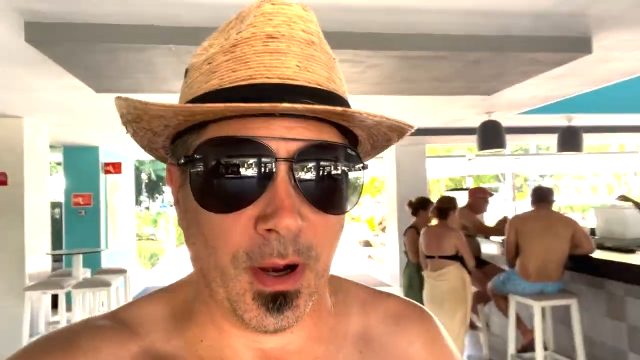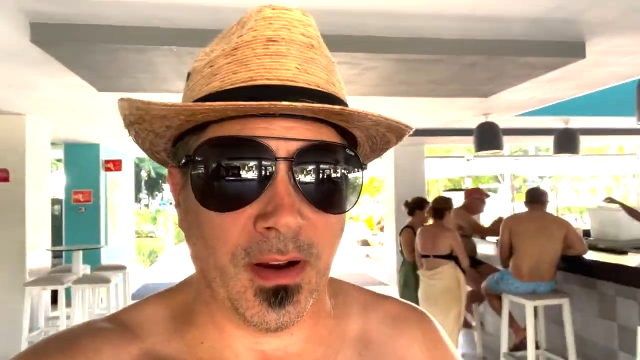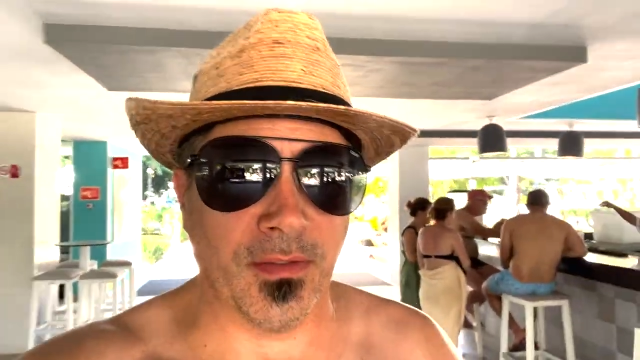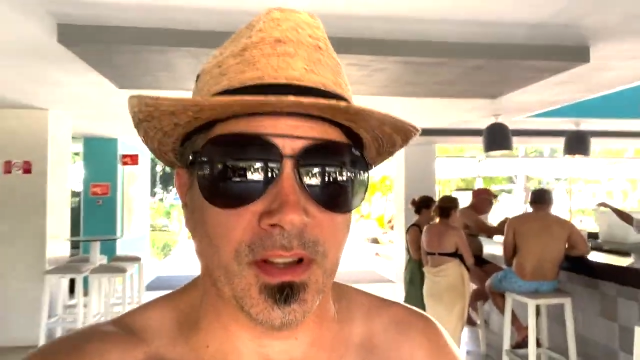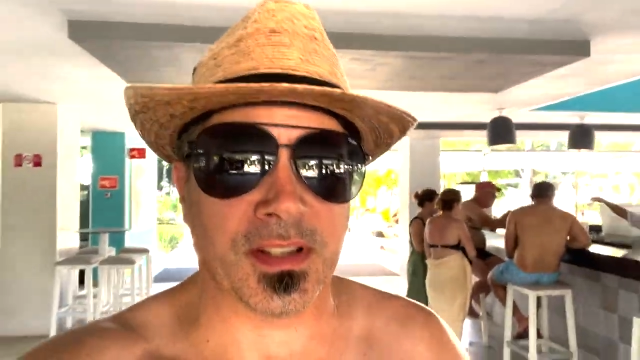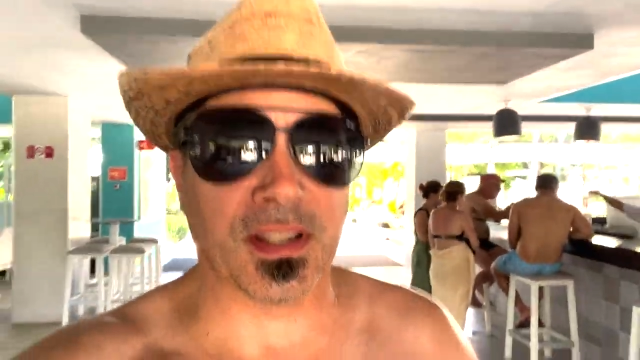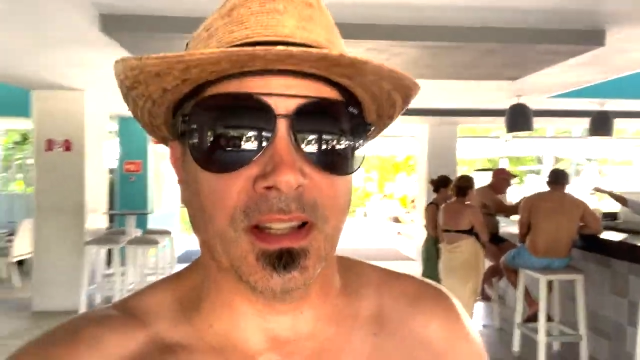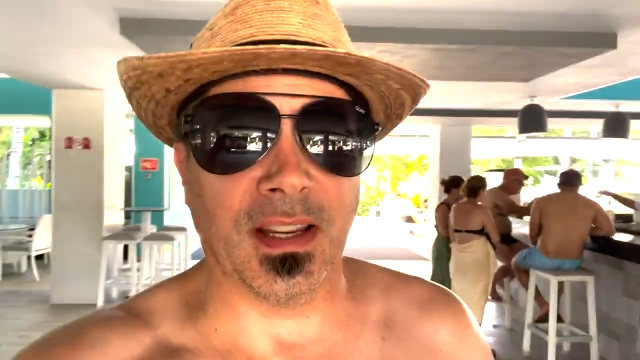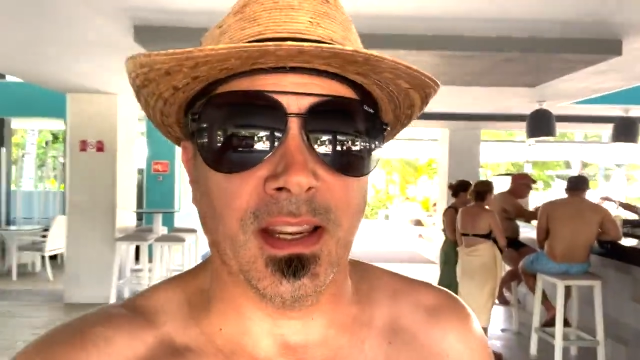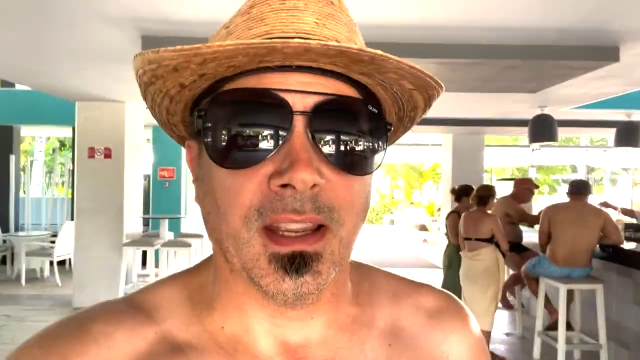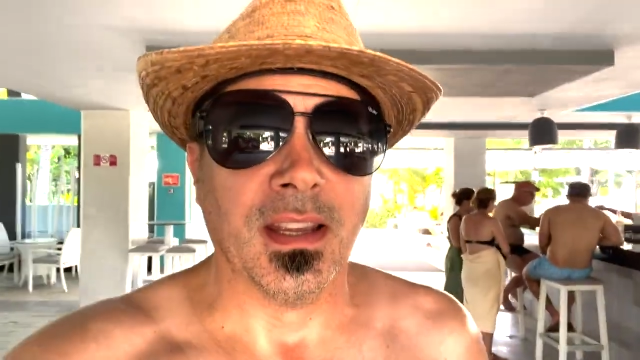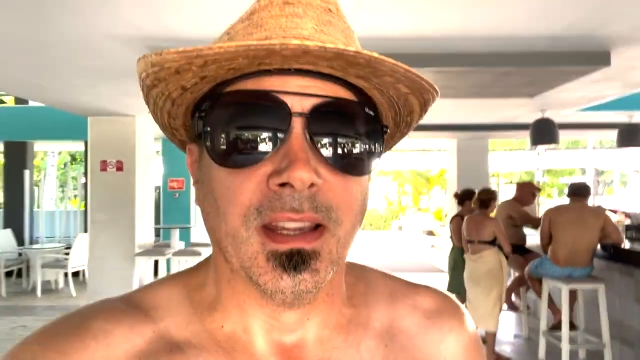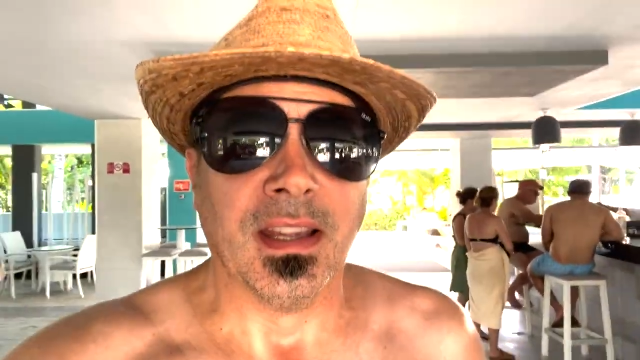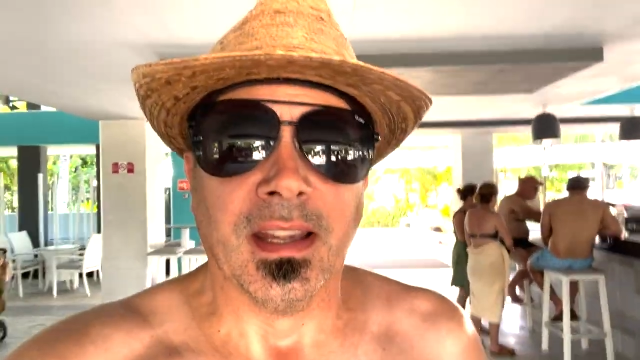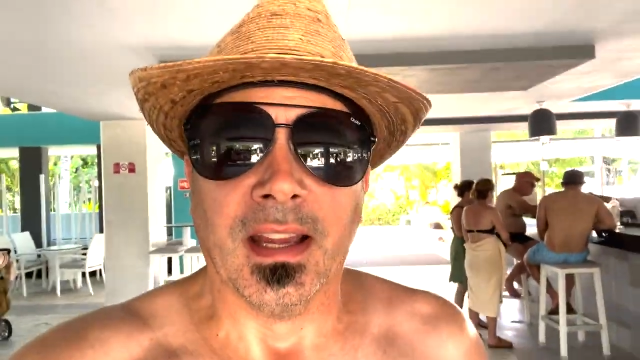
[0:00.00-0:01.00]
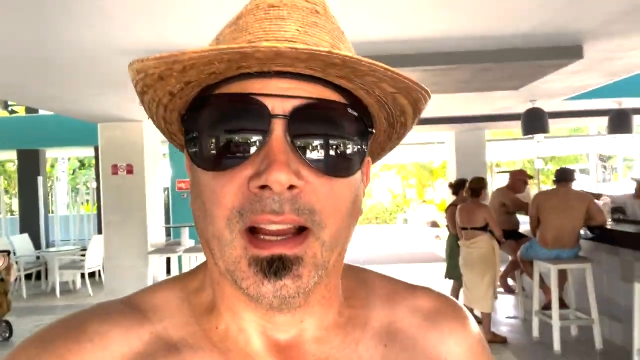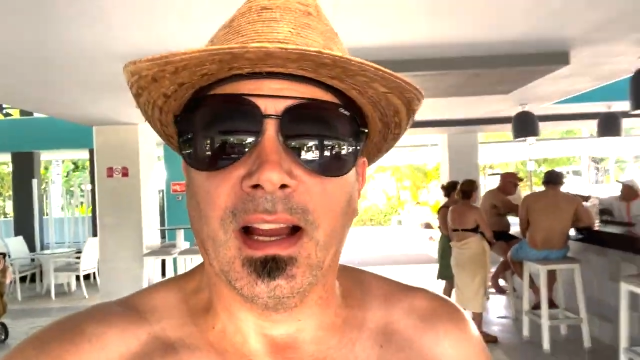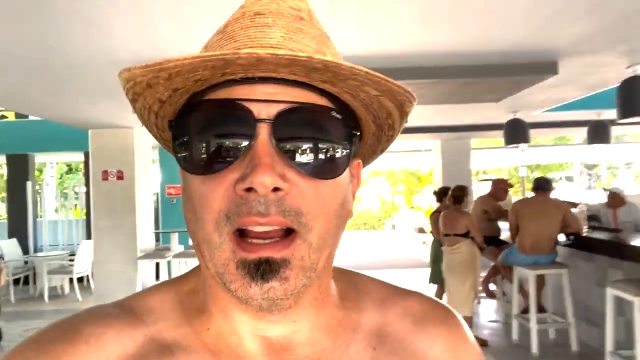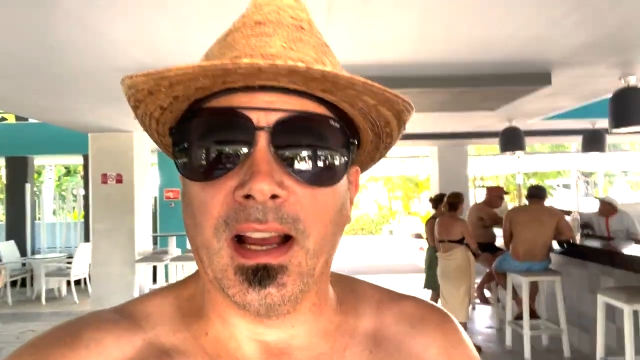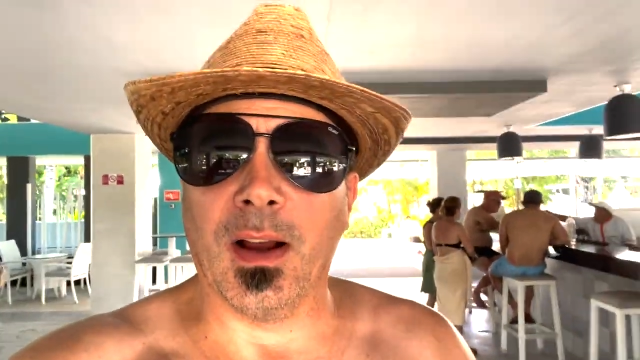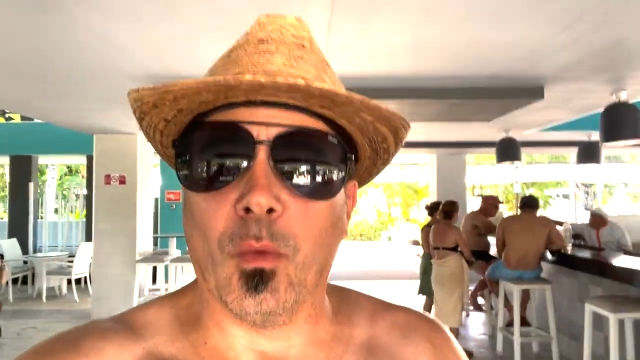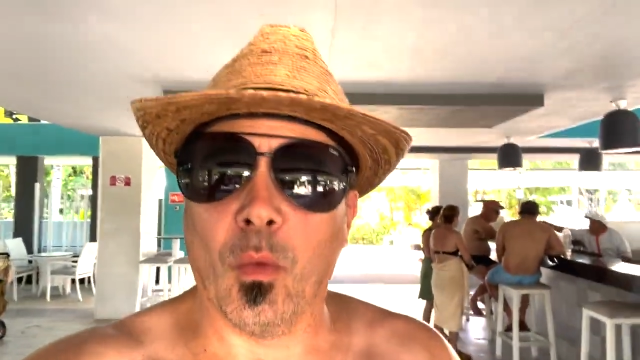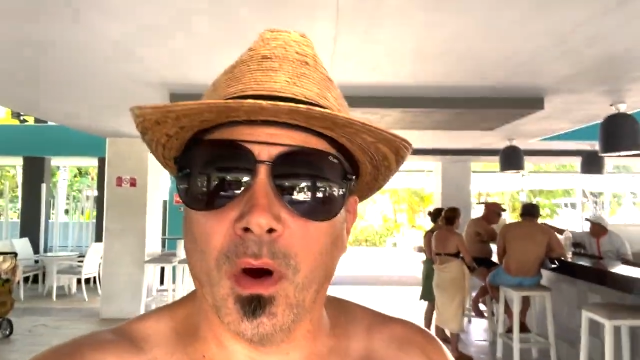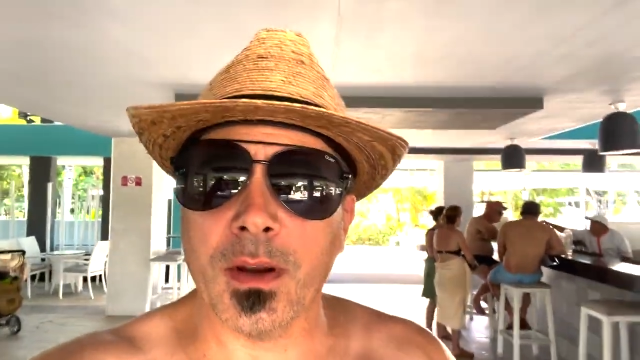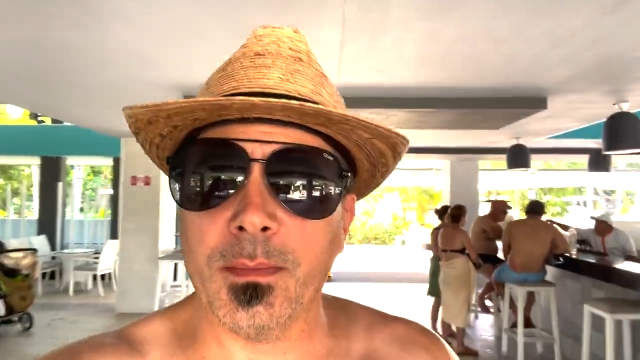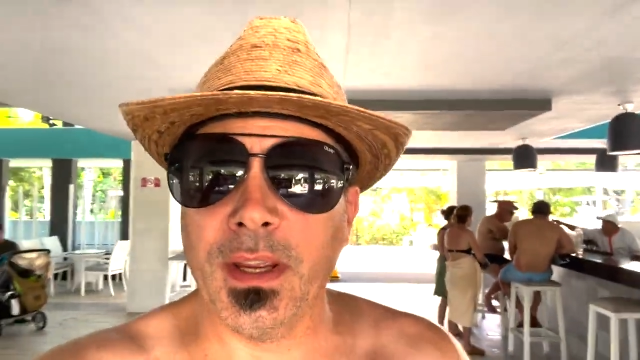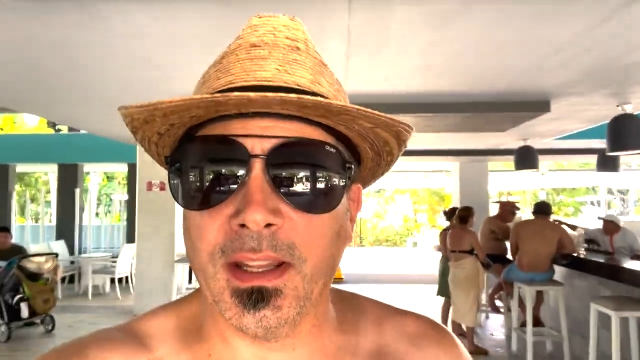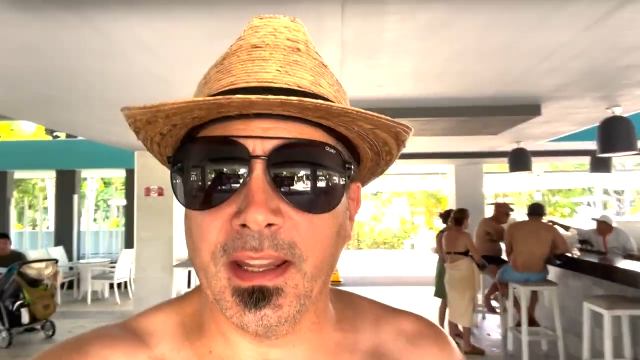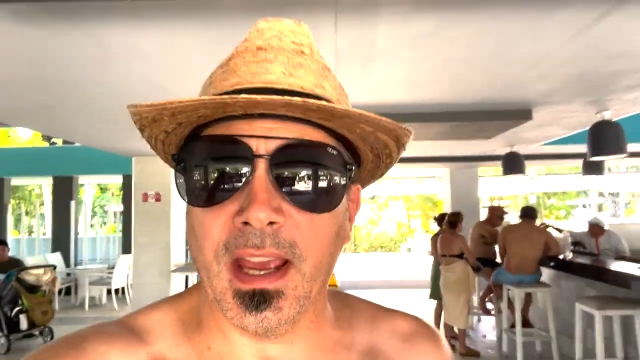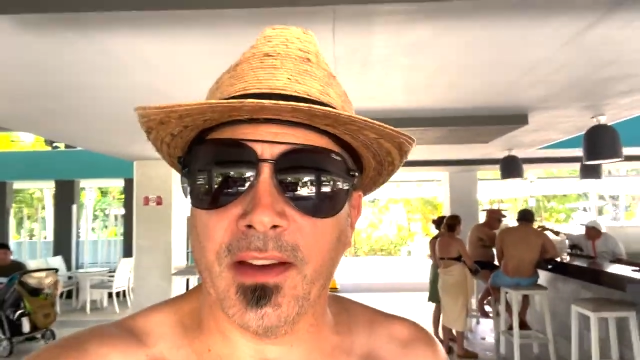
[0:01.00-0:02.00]
Obviously, uh, one
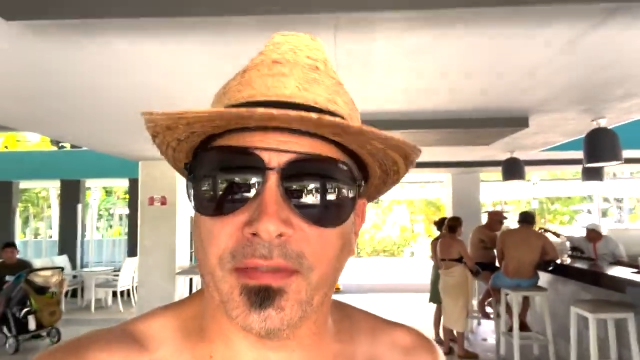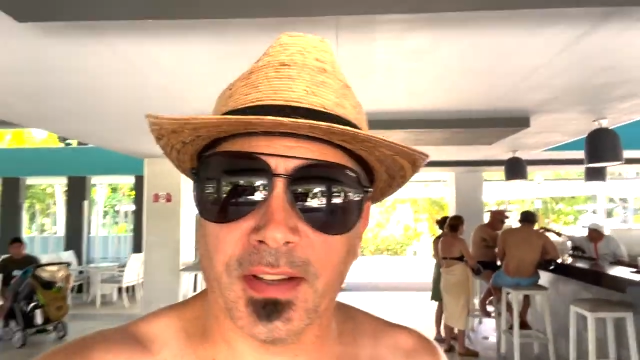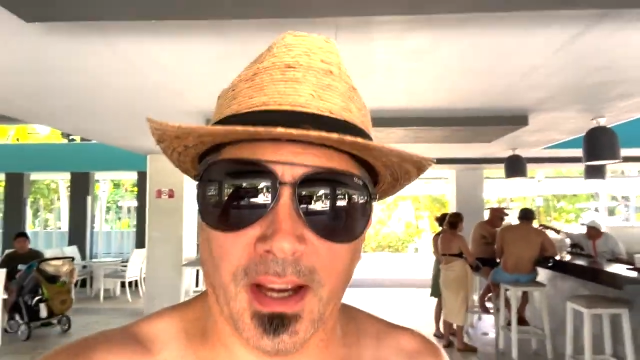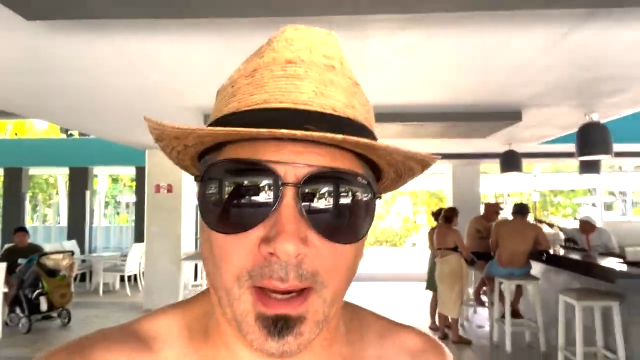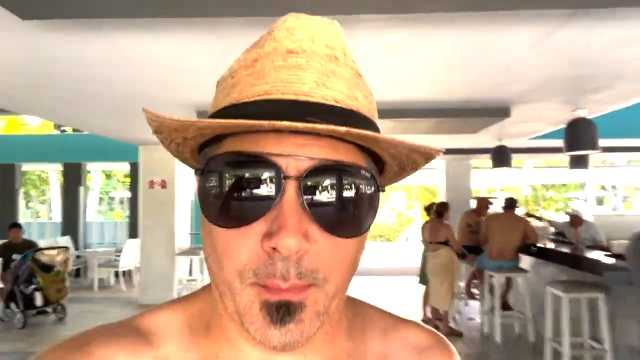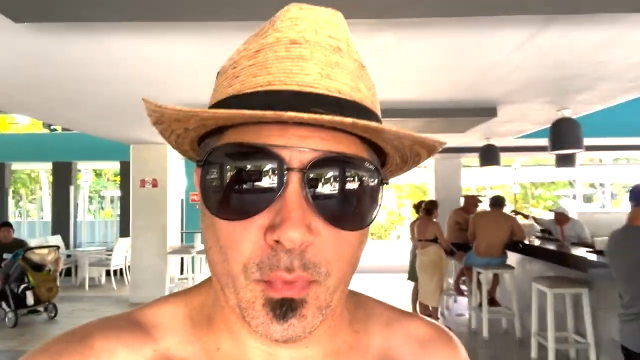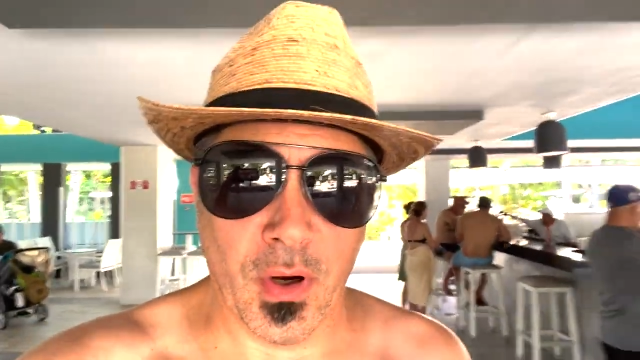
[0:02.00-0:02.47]
being the F-Type.